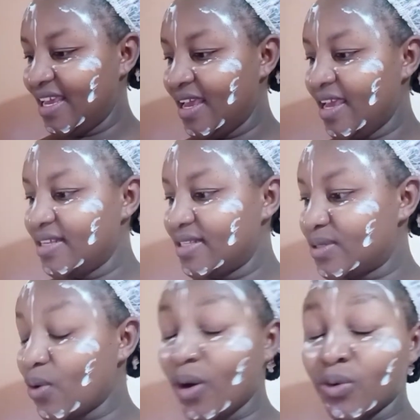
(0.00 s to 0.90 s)

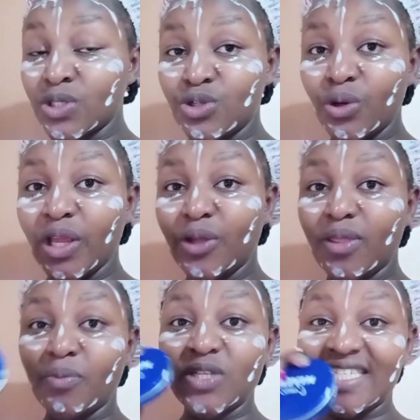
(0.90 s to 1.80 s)
So I was showing you the
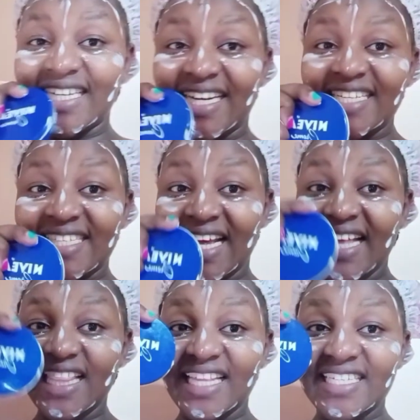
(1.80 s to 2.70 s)
moisturizer
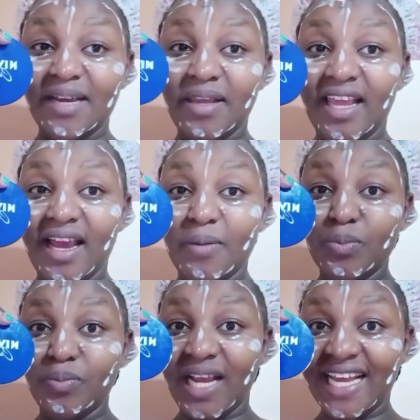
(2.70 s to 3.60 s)
that I am
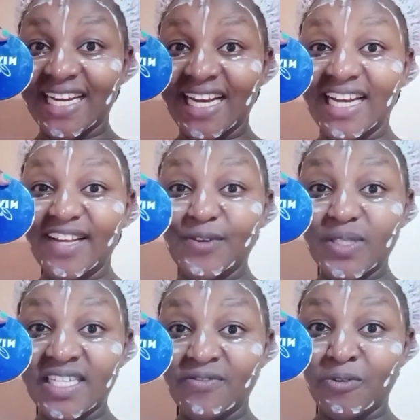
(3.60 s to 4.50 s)
currently
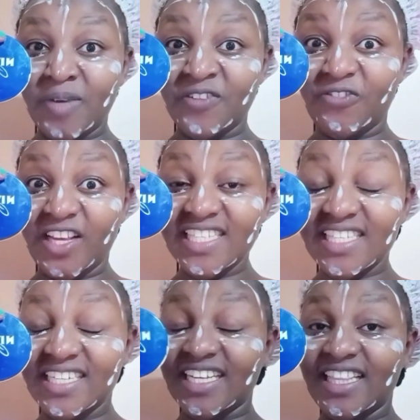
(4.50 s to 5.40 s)
using for my face,
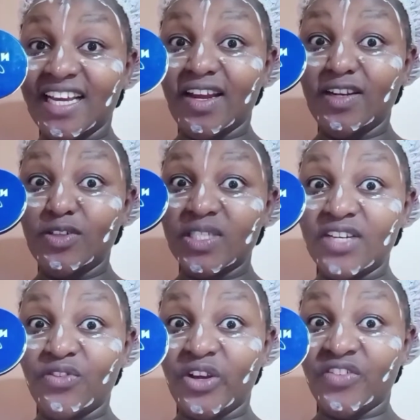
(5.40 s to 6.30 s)
and I think I'll use it
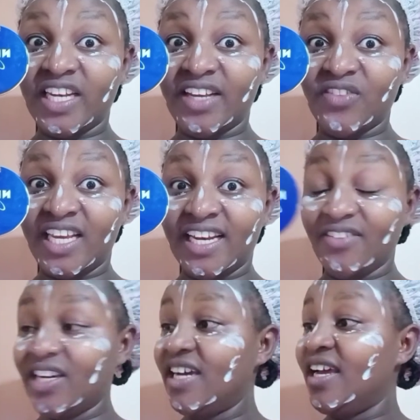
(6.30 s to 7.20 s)
forever and ever and ever
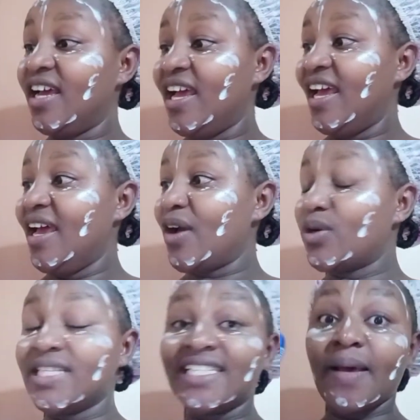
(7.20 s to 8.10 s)
because
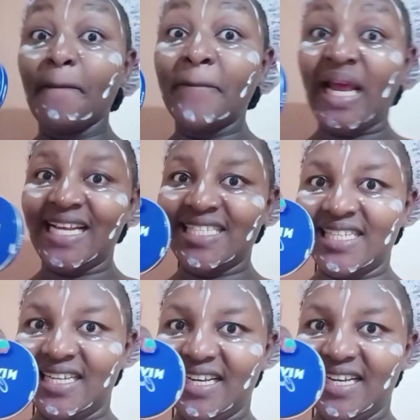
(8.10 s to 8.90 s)
it's amazing.